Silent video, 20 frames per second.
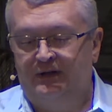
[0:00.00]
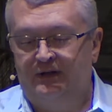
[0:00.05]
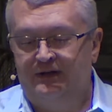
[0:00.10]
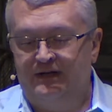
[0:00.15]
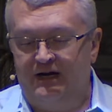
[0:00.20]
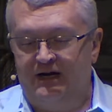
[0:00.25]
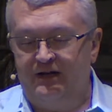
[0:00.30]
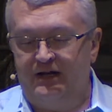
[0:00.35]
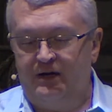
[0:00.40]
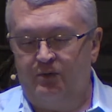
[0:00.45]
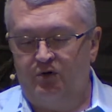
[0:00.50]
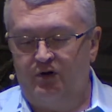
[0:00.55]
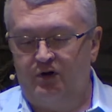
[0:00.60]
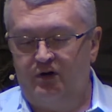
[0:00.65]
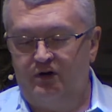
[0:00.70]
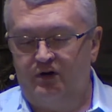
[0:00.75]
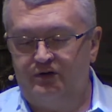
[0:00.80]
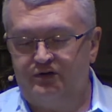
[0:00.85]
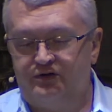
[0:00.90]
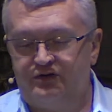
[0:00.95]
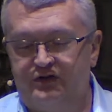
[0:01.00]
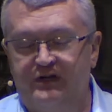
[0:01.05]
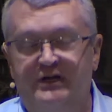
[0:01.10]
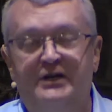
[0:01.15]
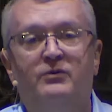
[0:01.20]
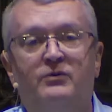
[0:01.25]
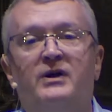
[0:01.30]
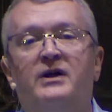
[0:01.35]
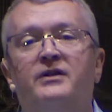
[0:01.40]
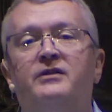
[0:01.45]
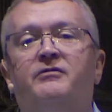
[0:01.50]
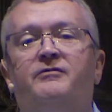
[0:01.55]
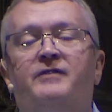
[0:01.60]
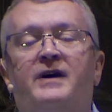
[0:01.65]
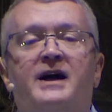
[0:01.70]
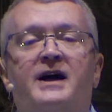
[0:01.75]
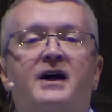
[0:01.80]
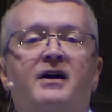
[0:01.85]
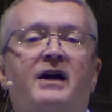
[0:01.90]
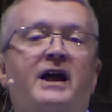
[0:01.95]
Now they were sitting around the
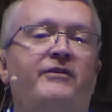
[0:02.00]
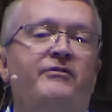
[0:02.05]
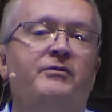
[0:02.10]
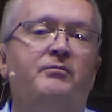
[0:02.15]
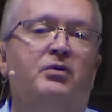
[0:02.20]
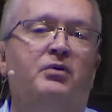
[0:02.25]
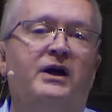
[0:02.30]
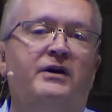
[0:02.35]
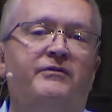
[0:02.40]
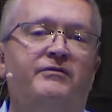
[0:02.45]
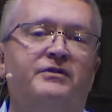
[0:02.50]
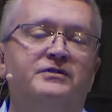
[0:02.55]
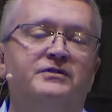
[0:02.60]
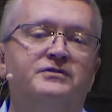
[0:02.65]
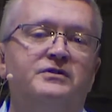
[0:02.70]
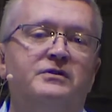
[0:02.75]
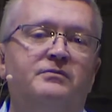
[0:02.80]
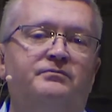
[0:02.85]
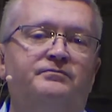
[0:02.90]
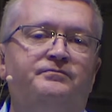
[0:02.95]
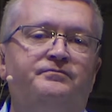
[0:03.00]
fire having breakfast.